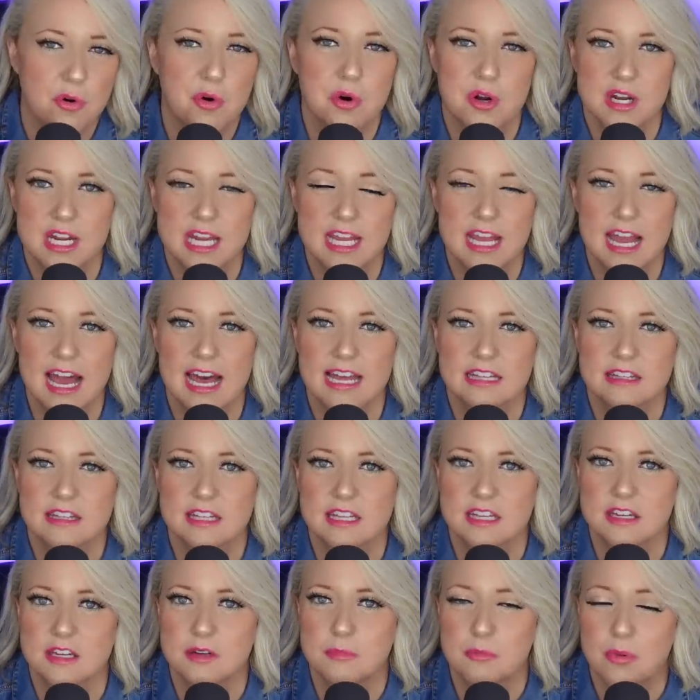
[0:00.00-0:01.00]
40
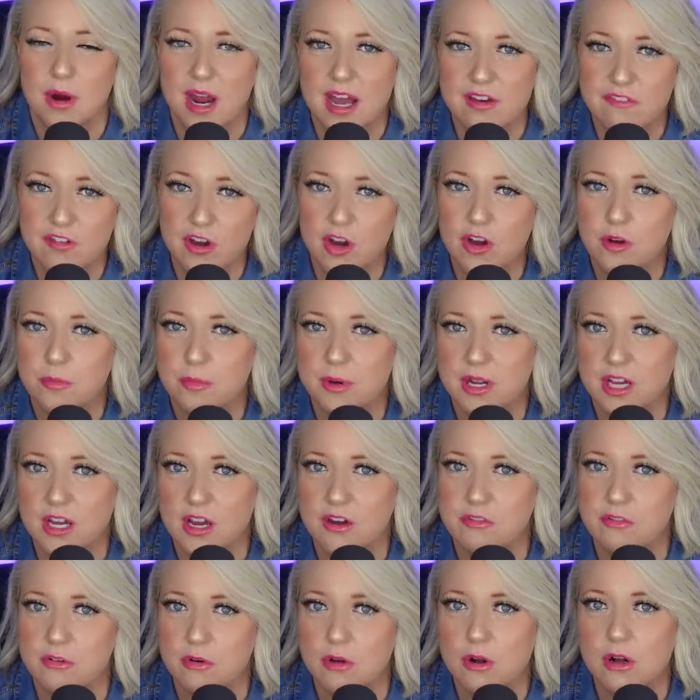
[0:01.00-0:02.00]
at the private
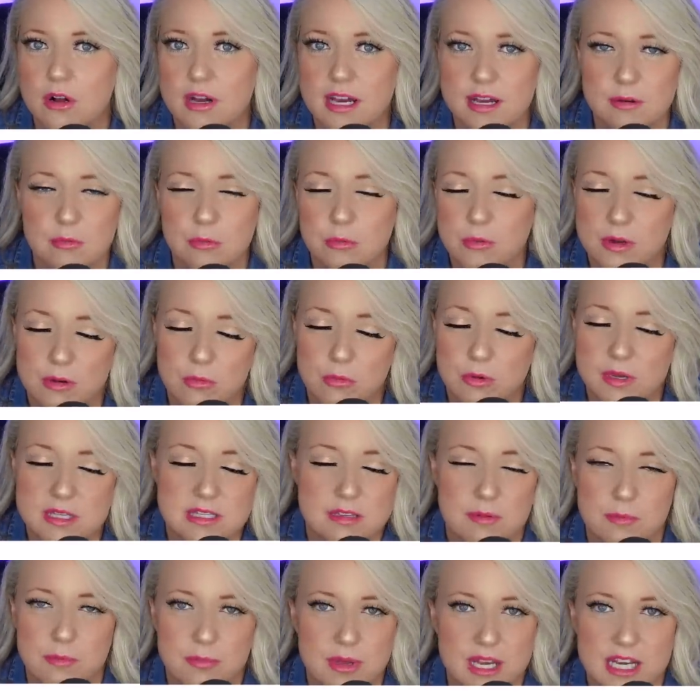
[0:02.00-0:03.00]
opening overall. It
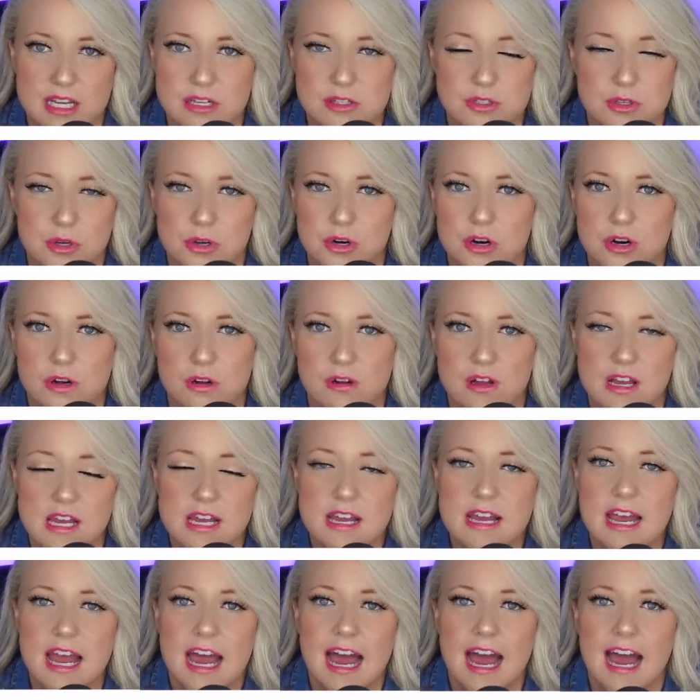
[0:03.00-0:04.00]
wasn't big at all.
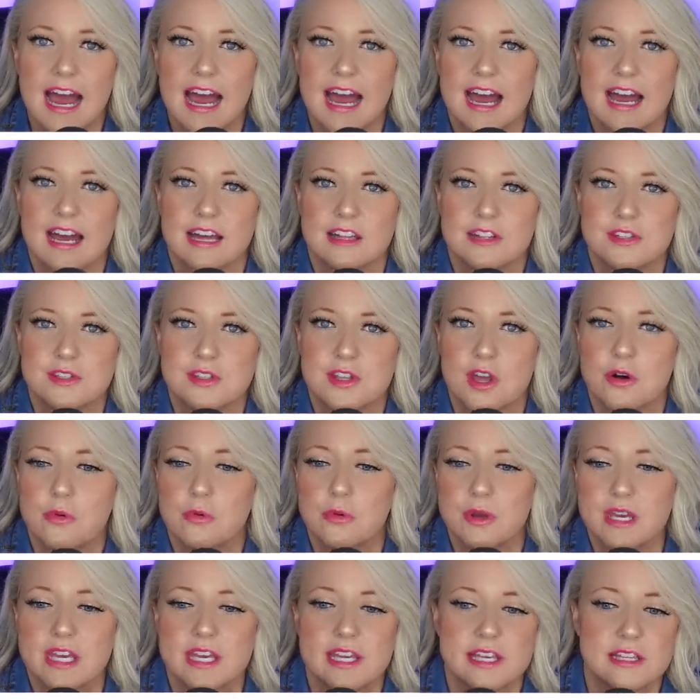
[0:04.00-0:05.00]
And
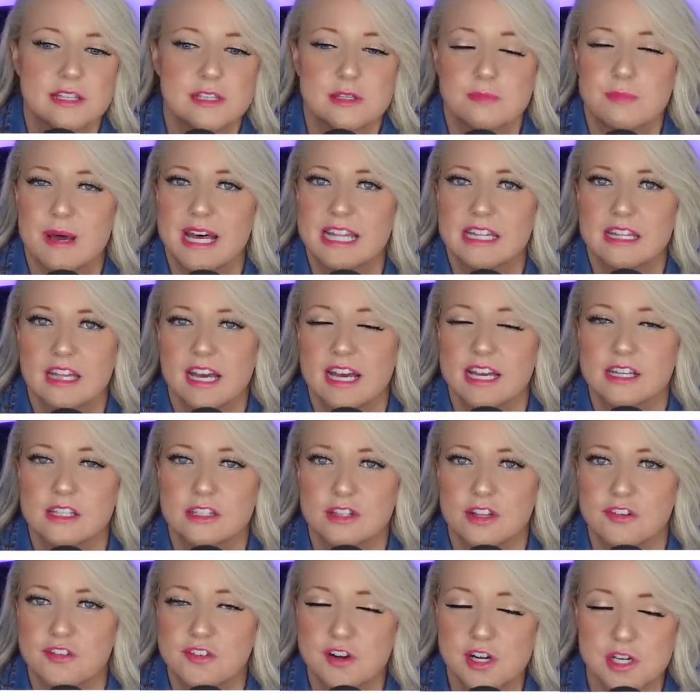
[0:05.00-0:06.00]
so we spent
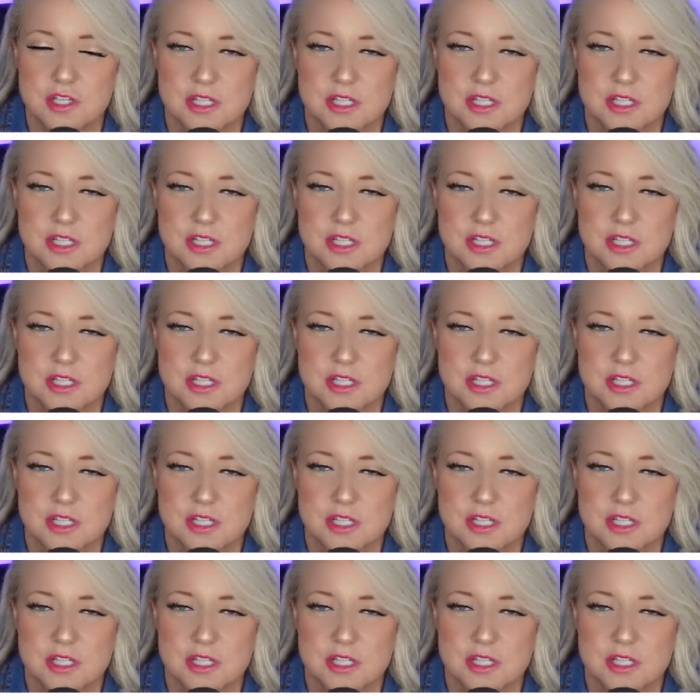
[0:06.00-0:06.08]
like the